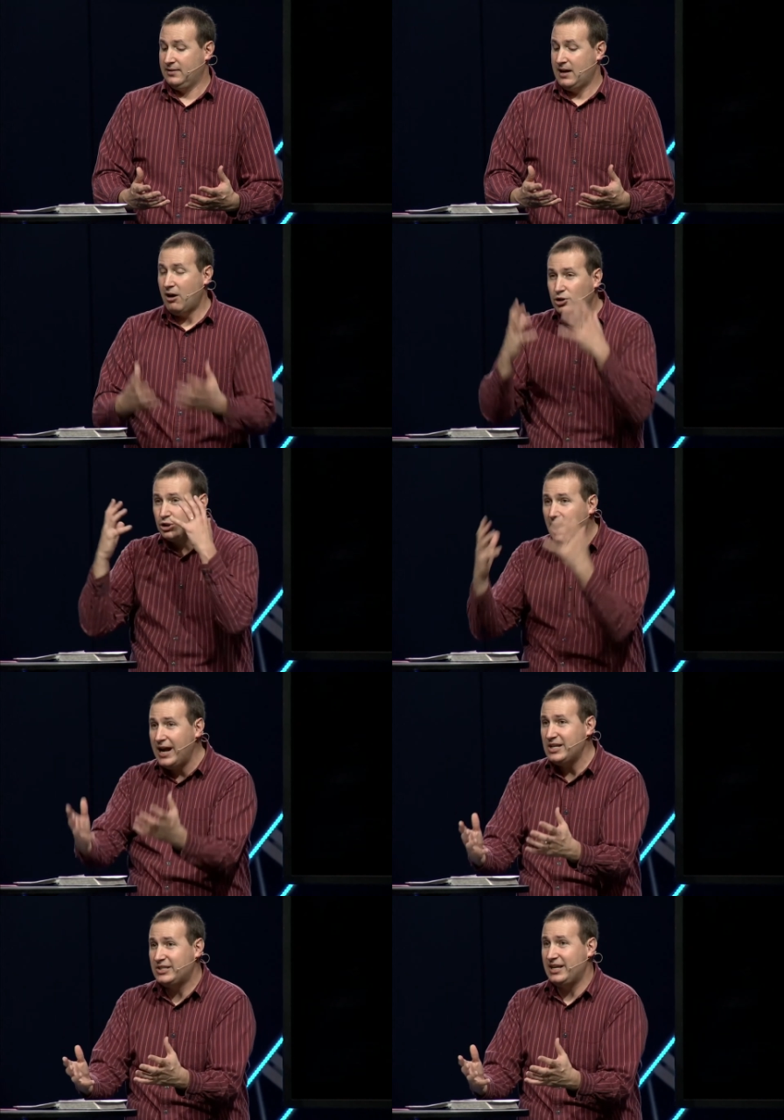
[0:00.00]
How
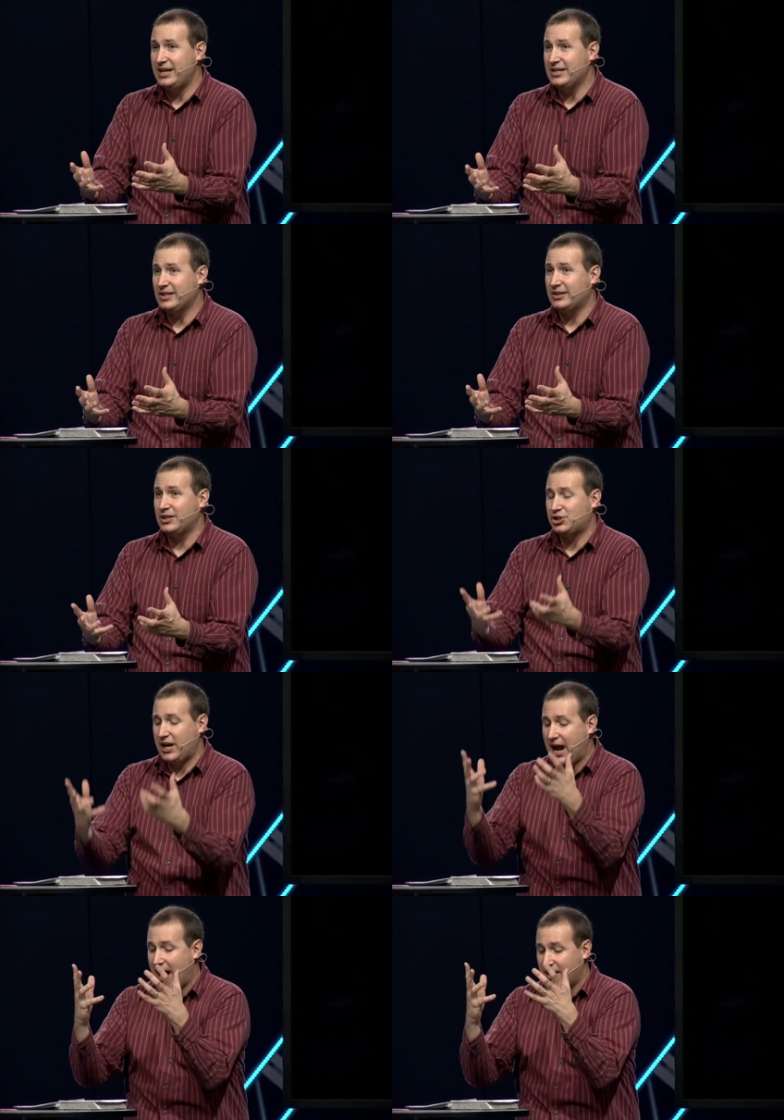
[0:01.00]
crazy is it that she
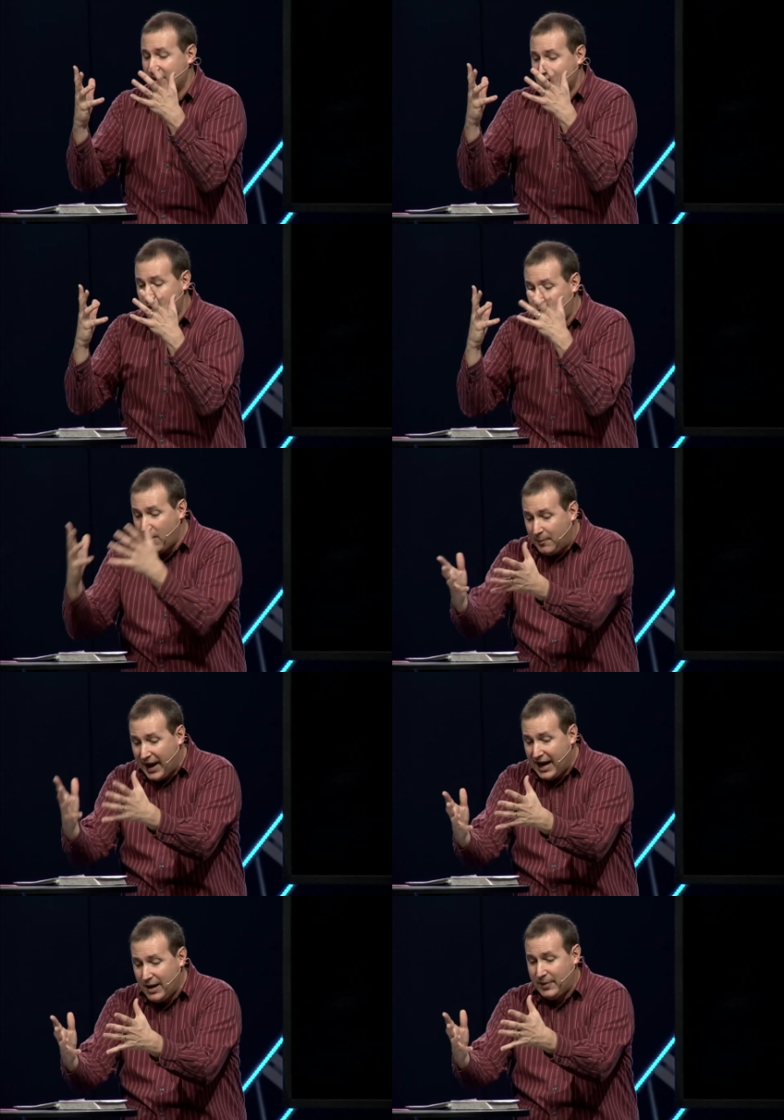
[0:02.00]
had the
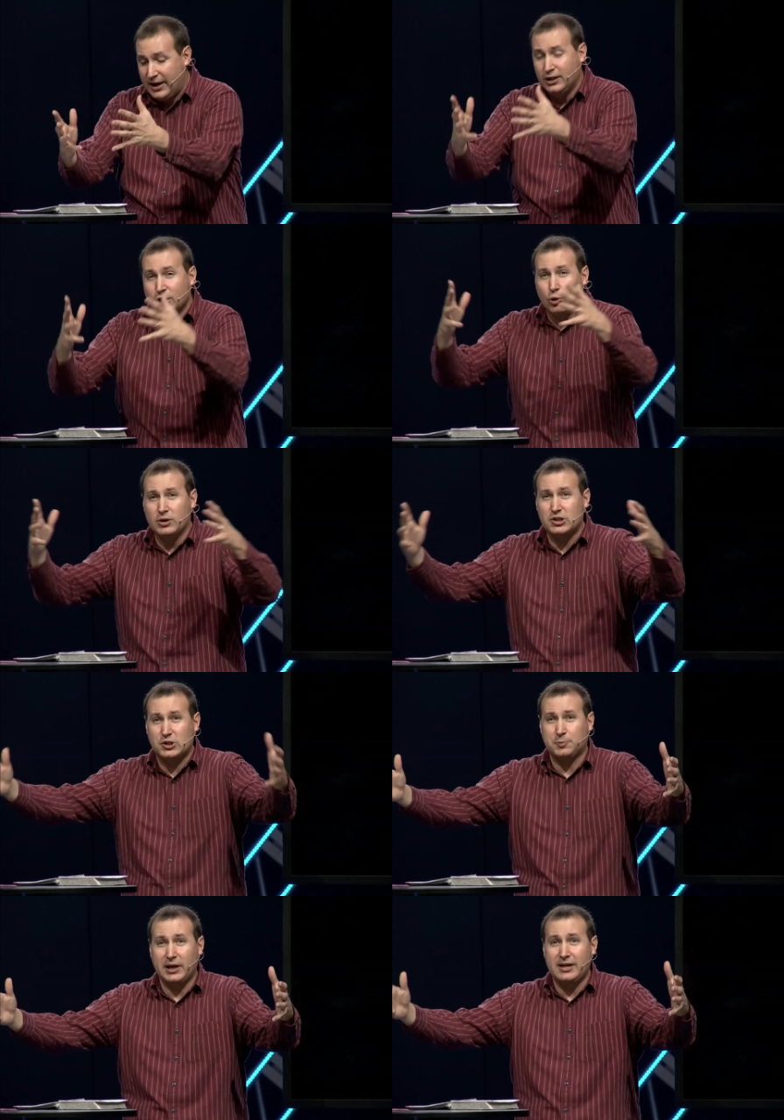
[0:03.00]
baby who would
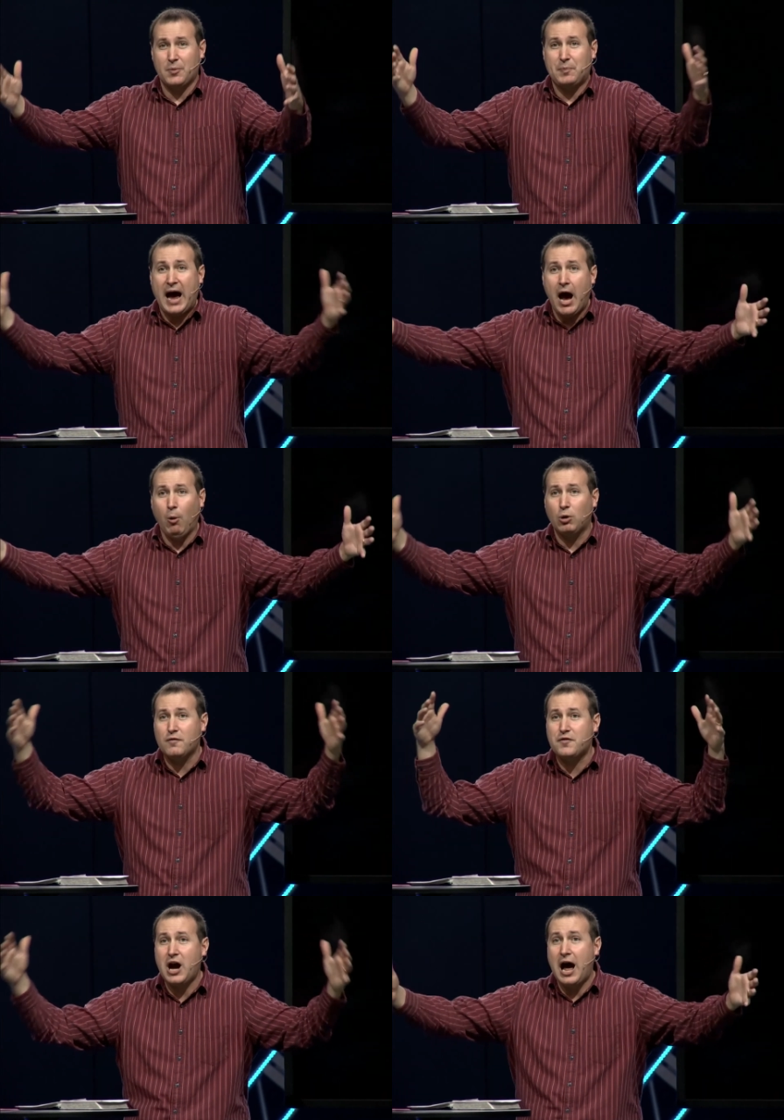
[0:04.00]
display the power
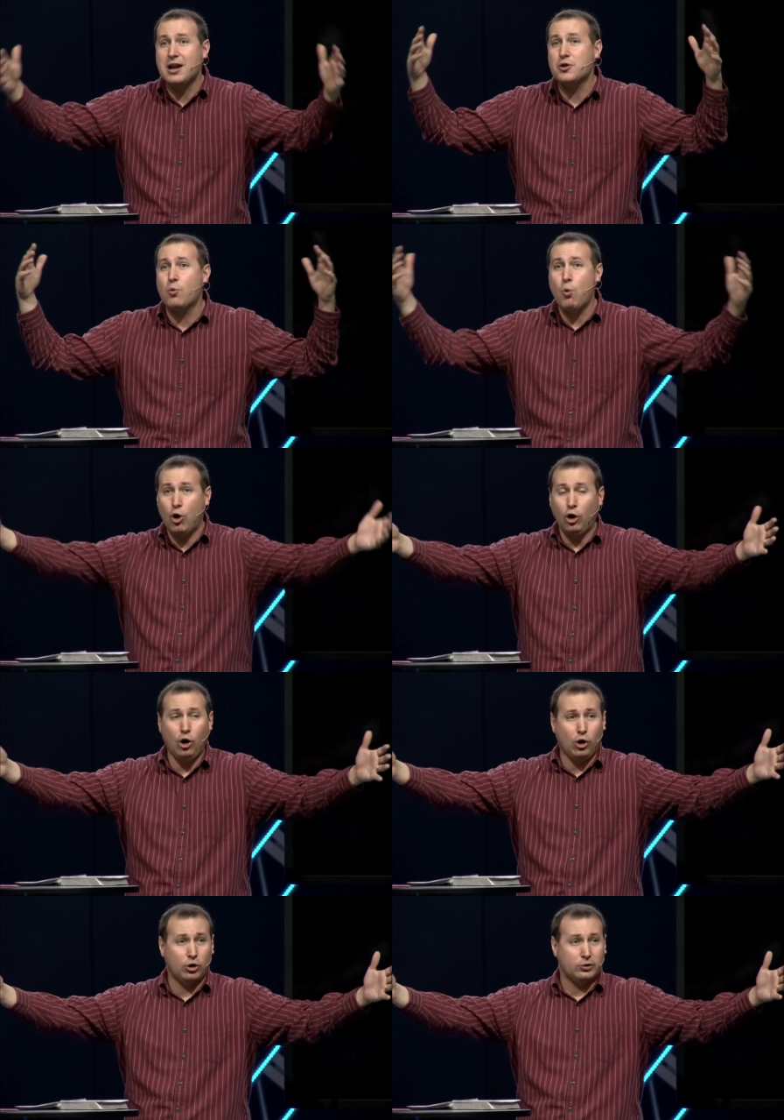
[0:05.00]
of God to the
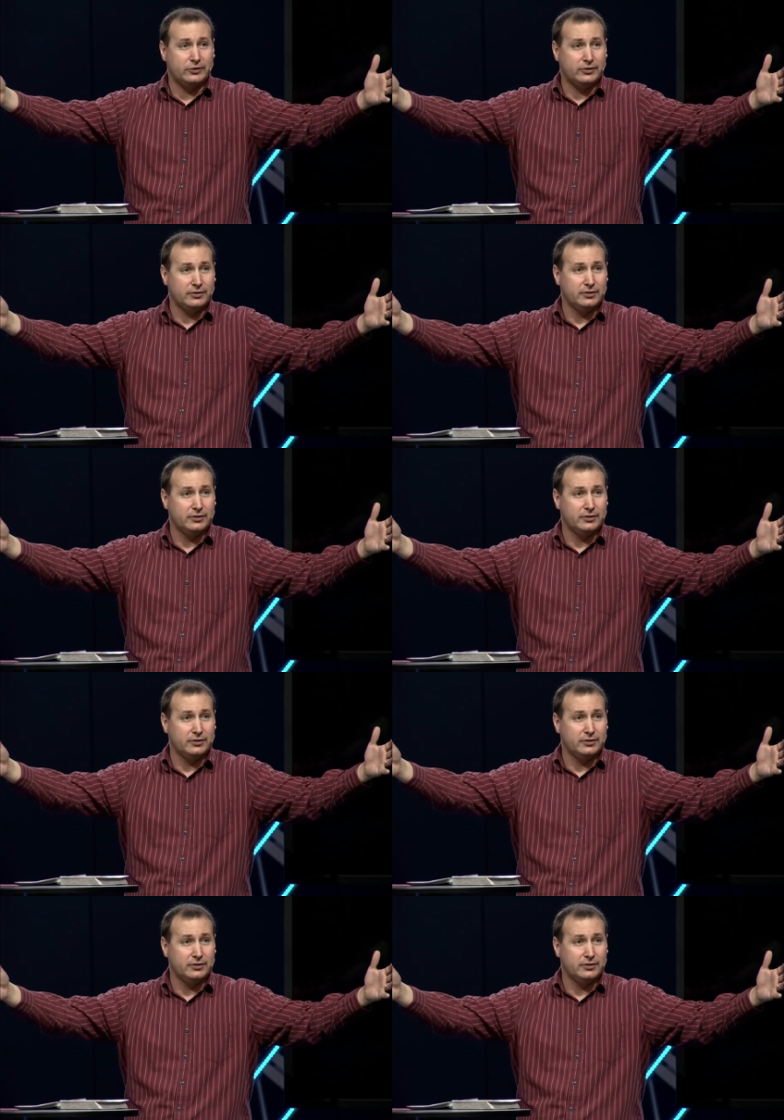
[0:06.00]
world?